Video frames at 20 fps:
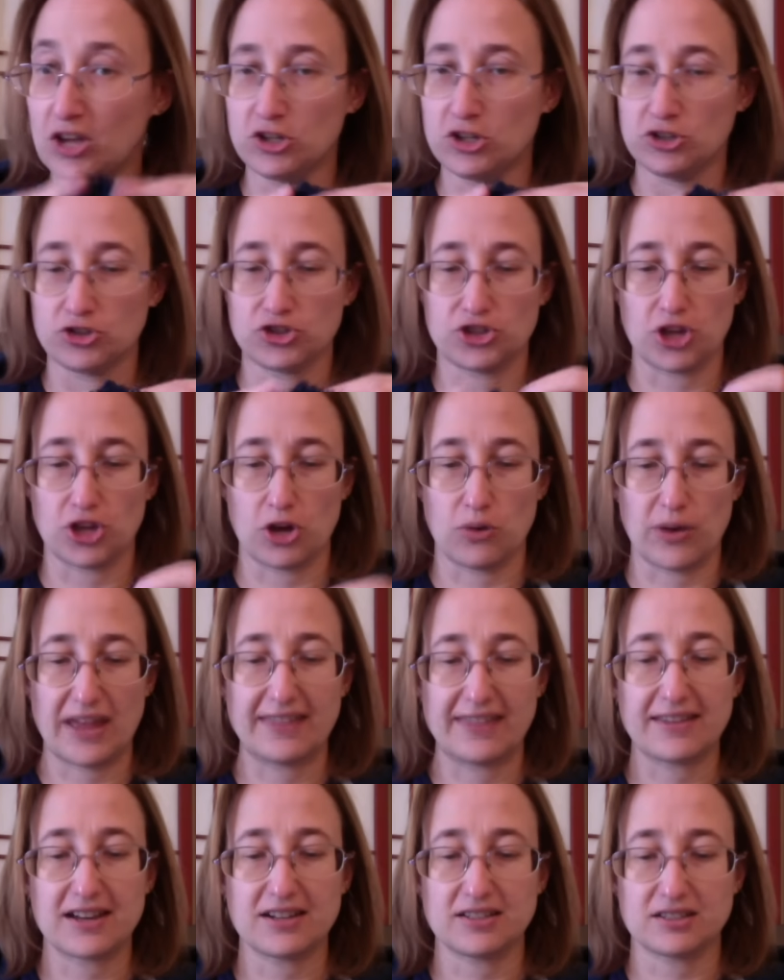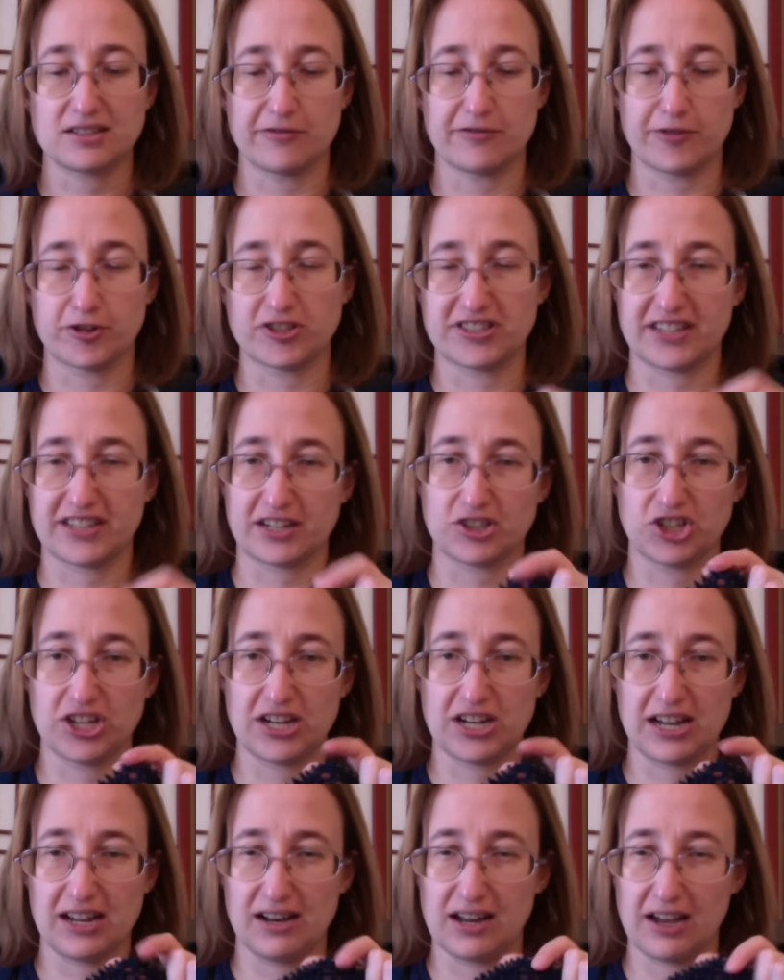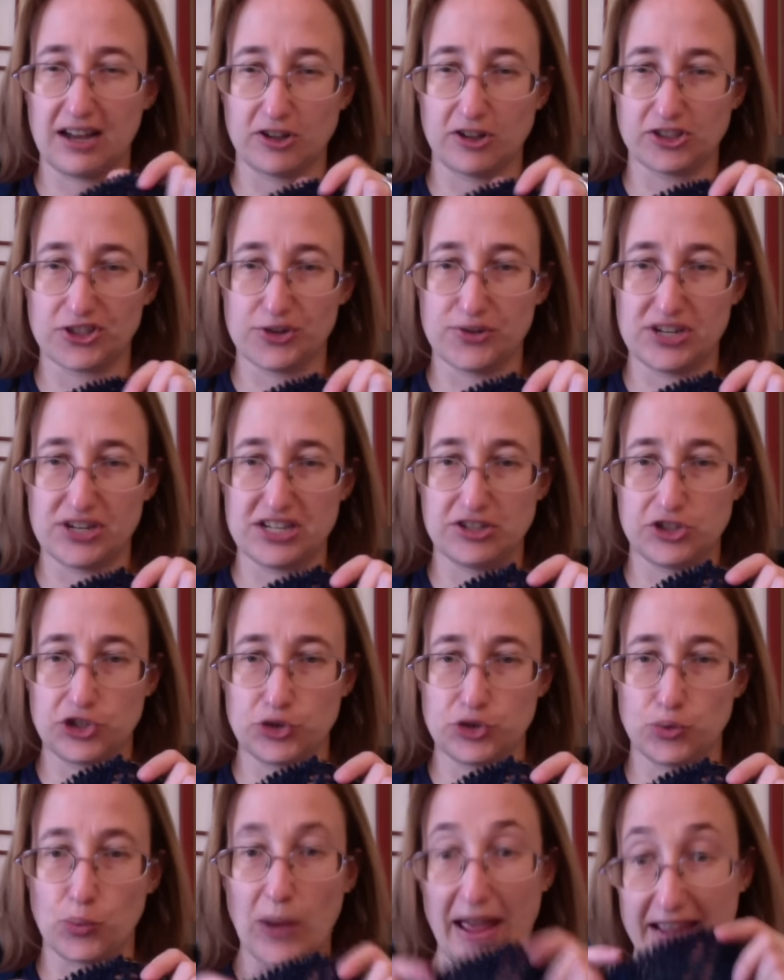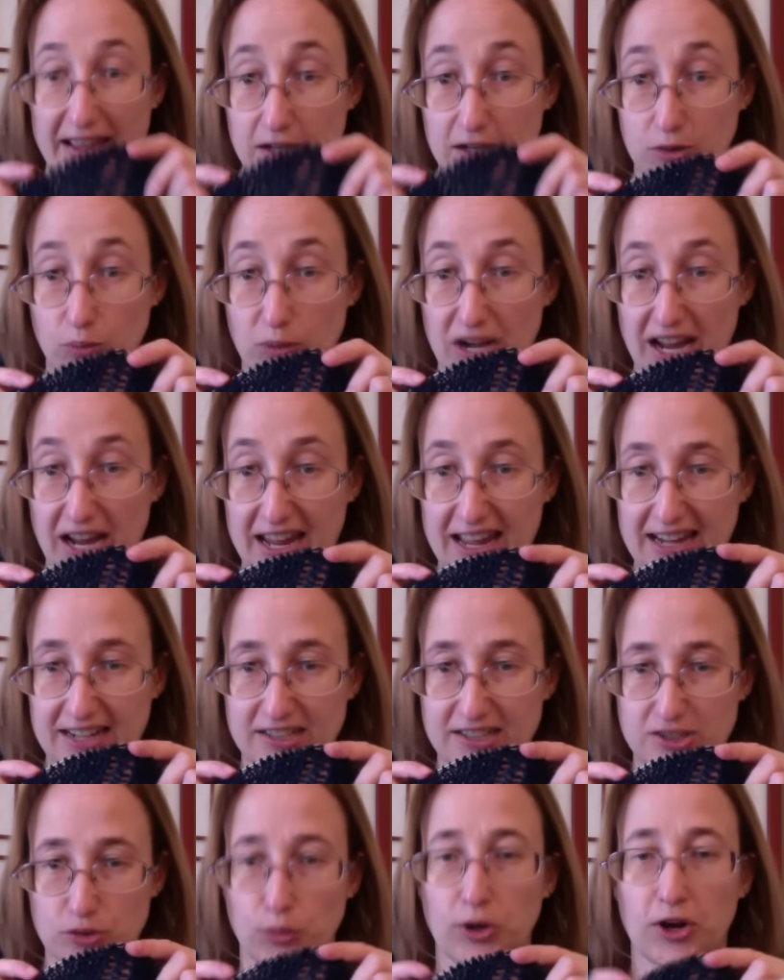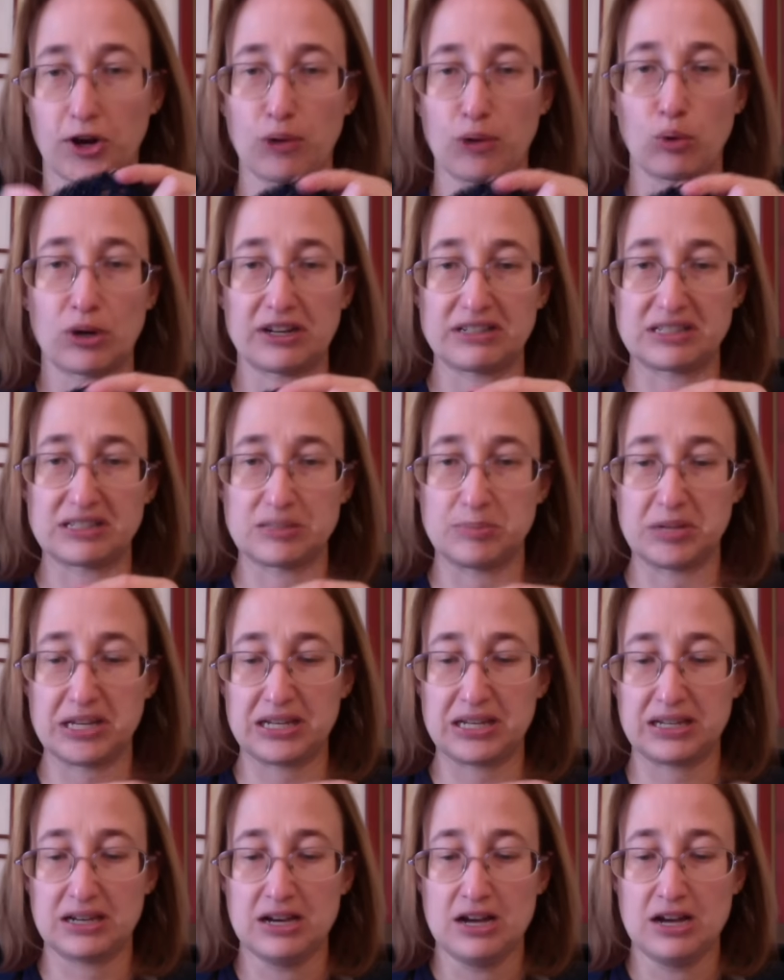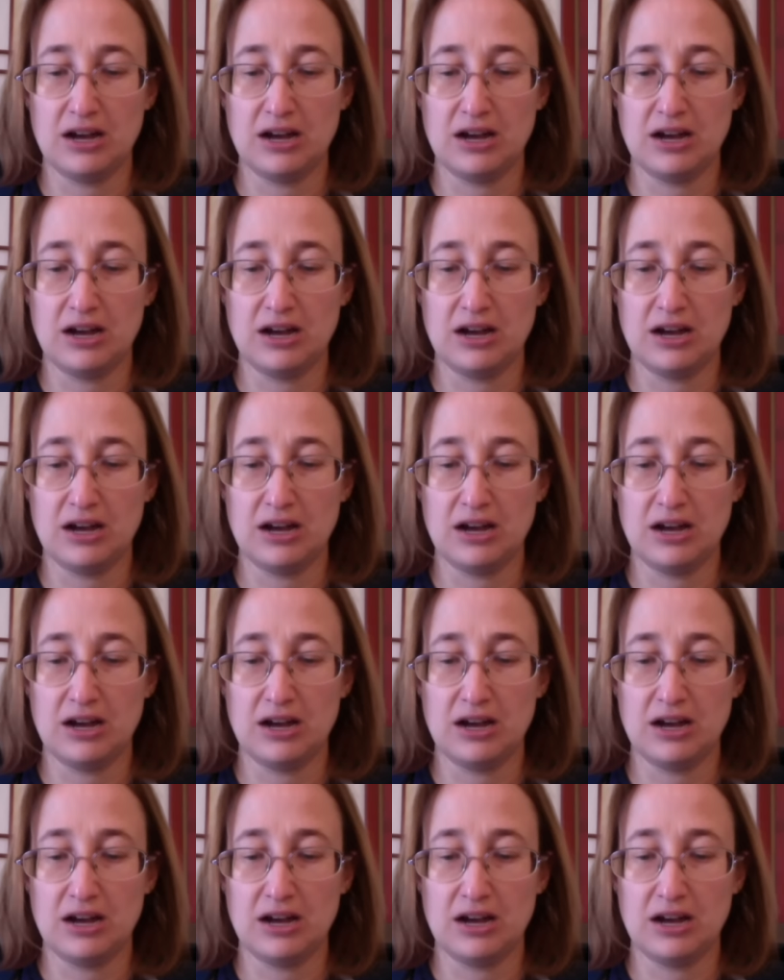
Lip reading: So, and that is the first section, and I also need to weigh it when I get it to where I want it to be,